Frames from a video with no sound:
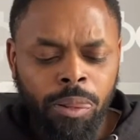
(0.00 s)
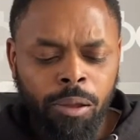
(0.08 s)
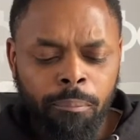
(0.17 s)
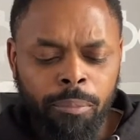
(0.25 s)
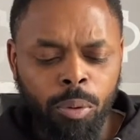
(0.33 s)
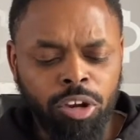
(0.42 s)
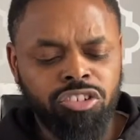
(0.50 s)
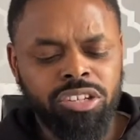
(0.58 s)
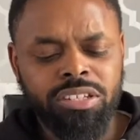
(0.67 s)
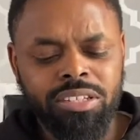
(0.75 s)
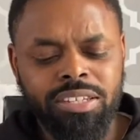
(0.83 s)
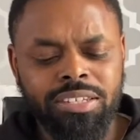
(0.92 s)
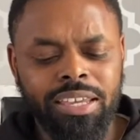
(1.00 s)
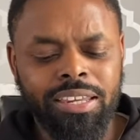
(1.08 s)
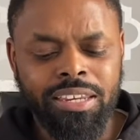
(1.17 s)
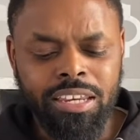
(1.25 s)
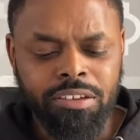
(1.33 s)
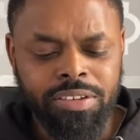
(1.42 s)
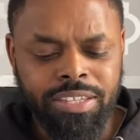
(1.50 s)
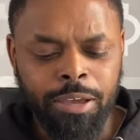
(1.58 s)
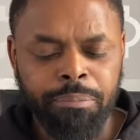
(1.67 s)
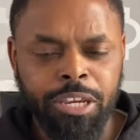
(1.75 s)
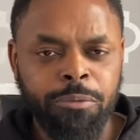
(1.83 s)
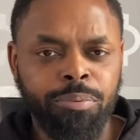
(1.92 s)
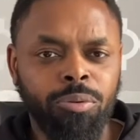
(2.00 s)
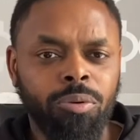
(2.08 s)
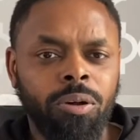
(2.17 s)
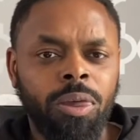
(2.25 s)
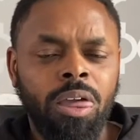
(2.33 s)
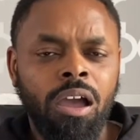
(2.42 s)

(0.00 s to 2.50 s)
But what Jesus is saying here is that people